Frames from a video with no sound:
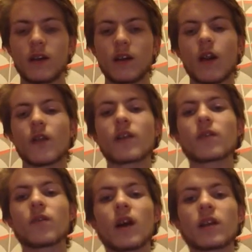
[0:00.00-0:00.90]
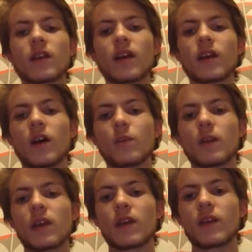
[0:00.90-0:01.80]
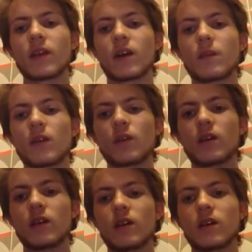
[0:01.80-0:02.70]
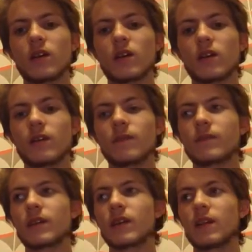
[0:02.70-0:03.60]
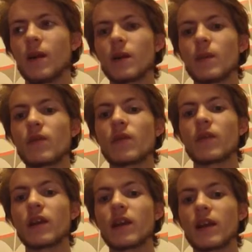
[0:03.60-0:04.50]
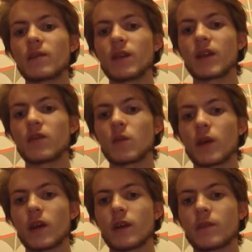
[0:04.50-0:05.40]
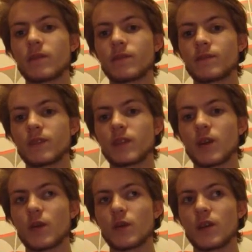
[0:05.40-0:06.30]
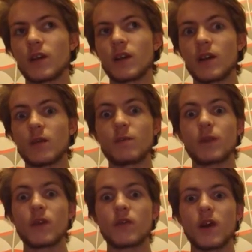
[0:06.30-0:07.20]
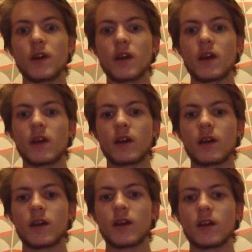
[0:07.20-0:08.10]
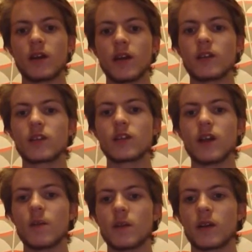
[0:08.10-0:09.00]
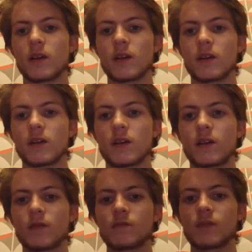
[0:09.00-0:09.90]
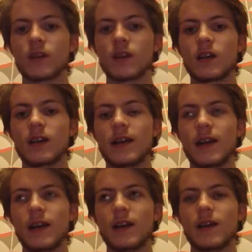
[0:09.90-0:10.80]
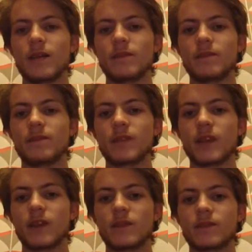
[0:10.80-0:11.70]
Now, this Friday, I'll be giving, I'll be doing a, I'm going to be revealing my giveaway. So be ready. It's coming. And um, yeah.